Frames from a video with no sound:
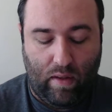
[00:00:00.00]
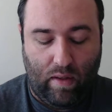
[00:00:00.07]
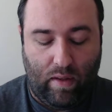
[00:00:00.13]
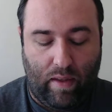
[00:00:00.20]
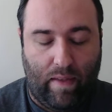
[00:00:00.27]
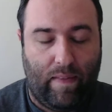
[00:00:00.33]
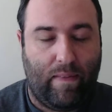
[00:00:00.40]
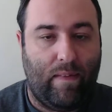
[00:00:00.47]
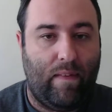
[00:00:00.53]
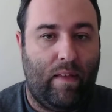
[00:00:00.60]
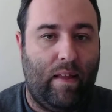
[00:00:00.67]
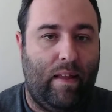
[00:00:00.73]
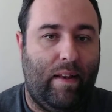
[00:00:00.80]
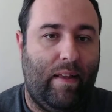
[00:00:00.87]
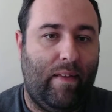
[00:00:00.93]
because
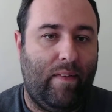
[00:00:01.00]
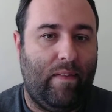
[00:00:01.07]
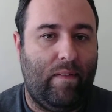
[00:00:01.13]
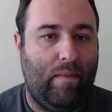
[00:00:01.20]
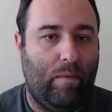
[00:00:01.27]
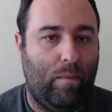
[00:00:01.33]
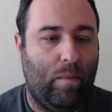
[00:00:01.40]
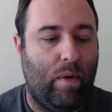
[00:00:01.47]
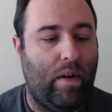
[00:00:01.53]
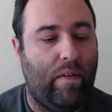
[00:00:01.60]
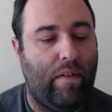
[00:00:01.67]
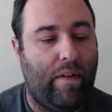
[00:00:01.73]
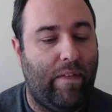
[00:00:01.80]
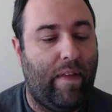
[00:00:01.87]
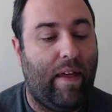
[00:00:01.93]
it doesn't work
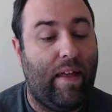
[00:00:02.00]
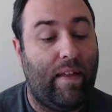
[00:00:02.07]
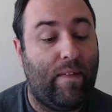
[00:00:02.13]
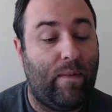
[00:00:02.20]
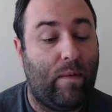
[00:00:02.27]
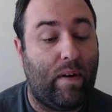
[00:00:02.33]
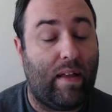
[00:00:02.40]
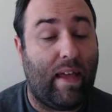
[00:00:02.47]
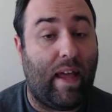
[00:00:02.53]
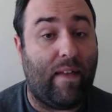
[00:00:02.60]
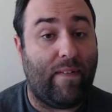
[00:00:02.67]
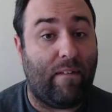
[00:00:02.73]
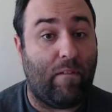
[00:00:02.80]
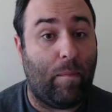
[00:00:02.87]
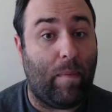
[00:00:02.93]
like that. He's going to
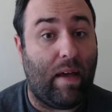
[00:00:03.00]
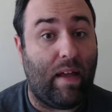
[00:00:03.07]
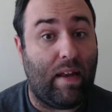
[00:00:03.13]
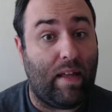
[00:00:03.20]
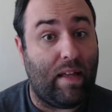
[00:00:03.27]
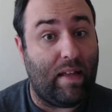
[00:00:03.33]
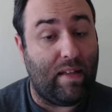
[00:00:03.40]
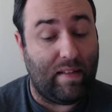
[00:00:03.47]
gas everybody.